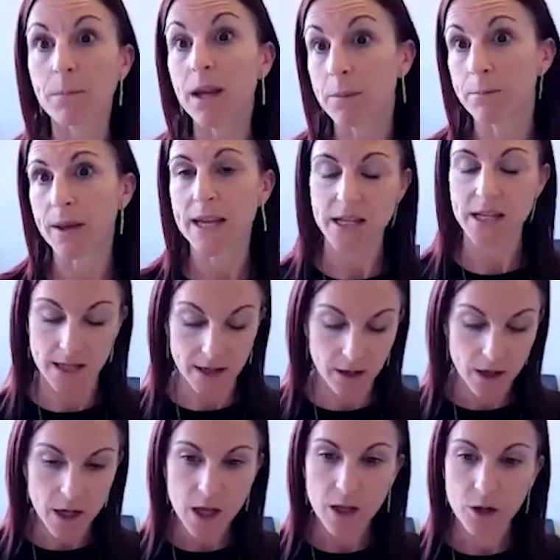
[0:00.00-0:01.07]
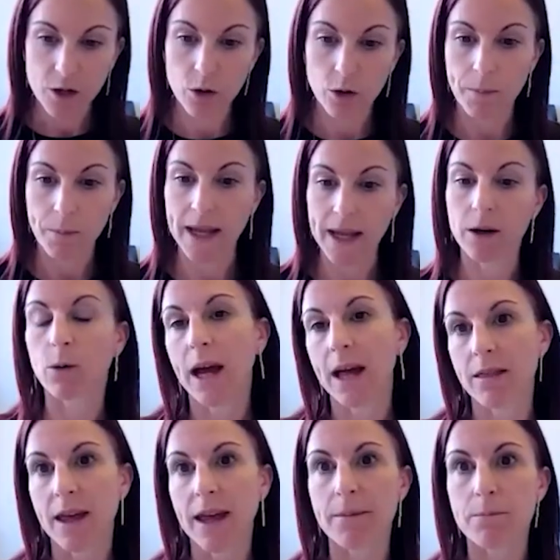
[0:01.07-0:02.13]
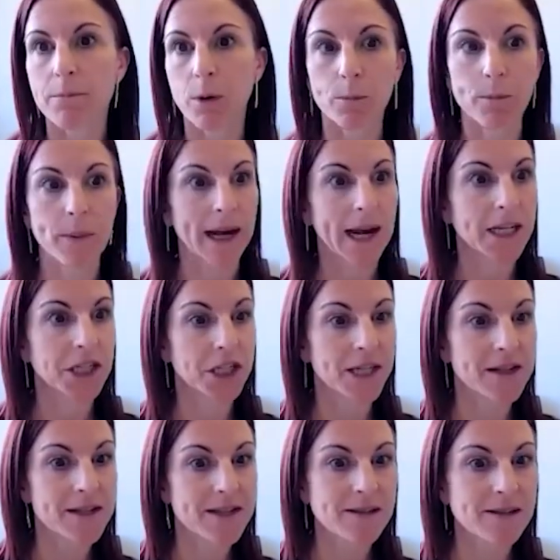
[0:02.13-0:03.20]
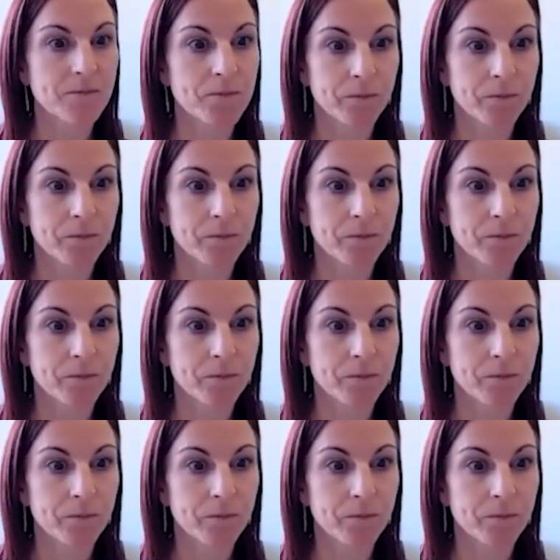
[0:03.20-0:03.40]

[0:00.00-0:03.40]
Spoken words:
compared to European or other populations.